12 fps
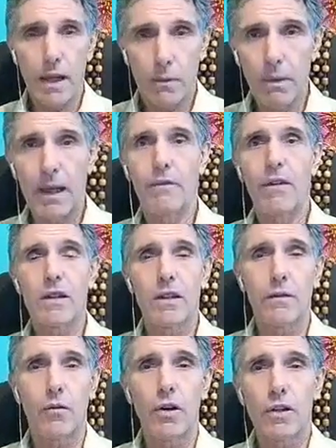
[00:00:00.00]
like blood
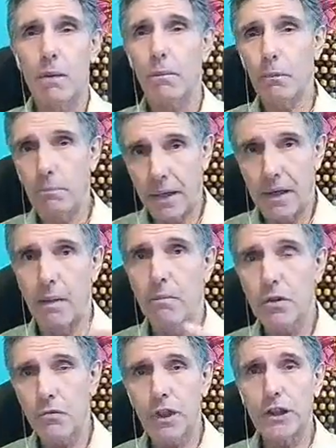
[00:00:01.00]
vessel for example,
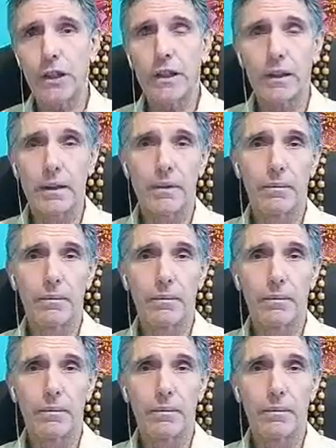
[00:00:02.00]
becomes rigid.